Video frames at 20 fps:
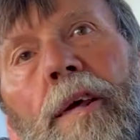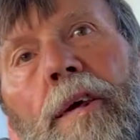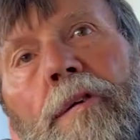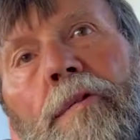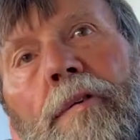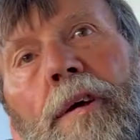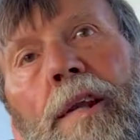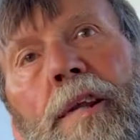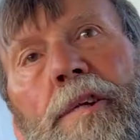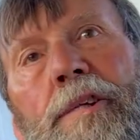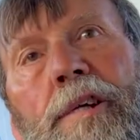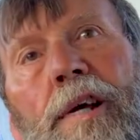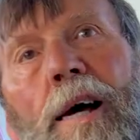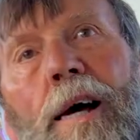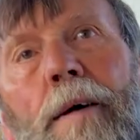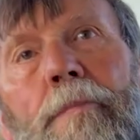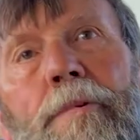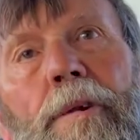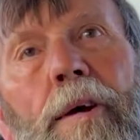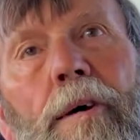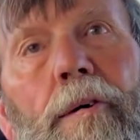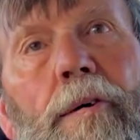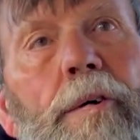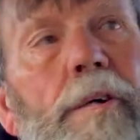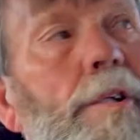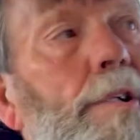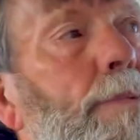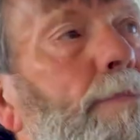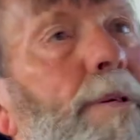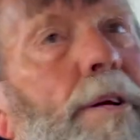You had a job, you know.
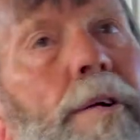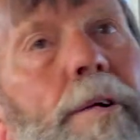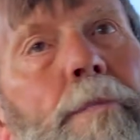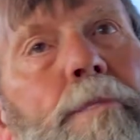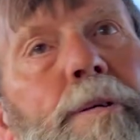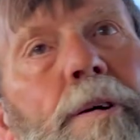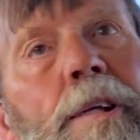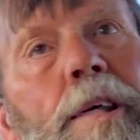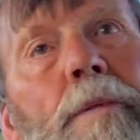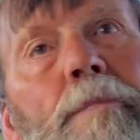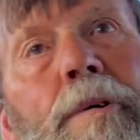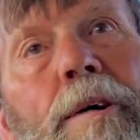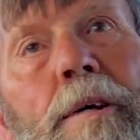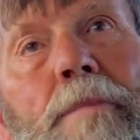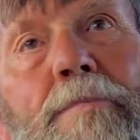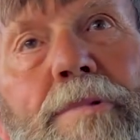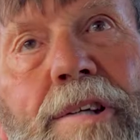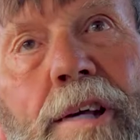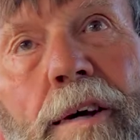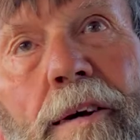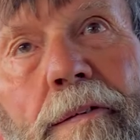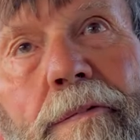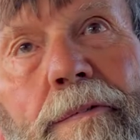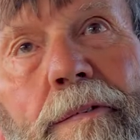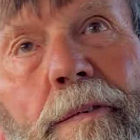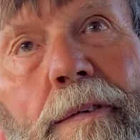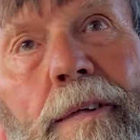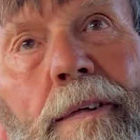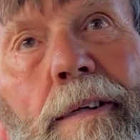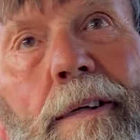It's better to putty by himself,
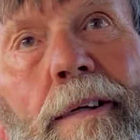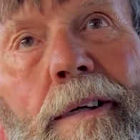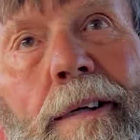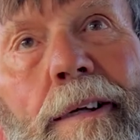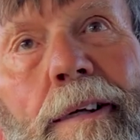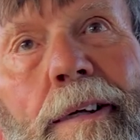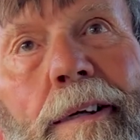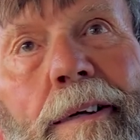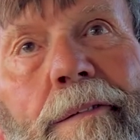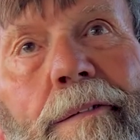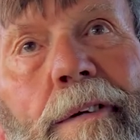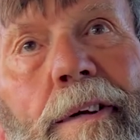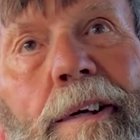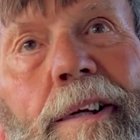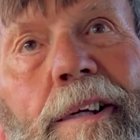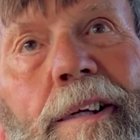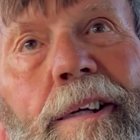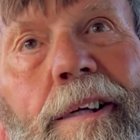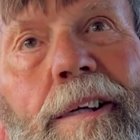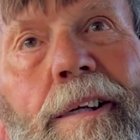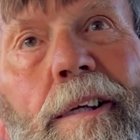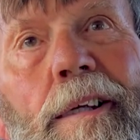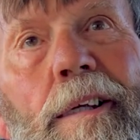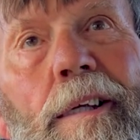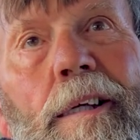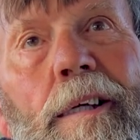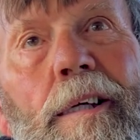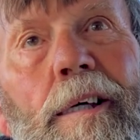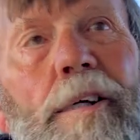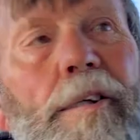right?
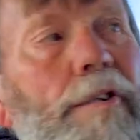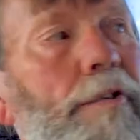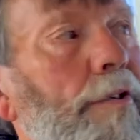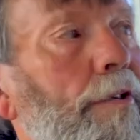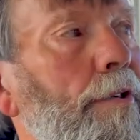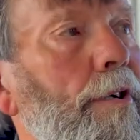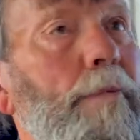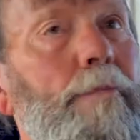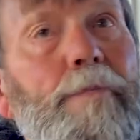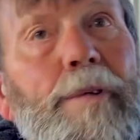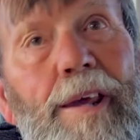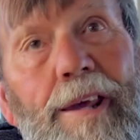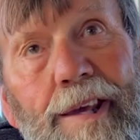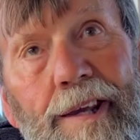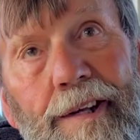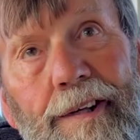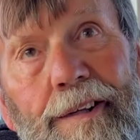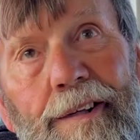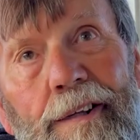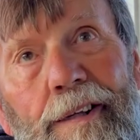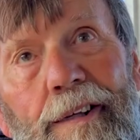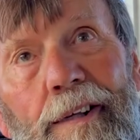Because it's going to look bad.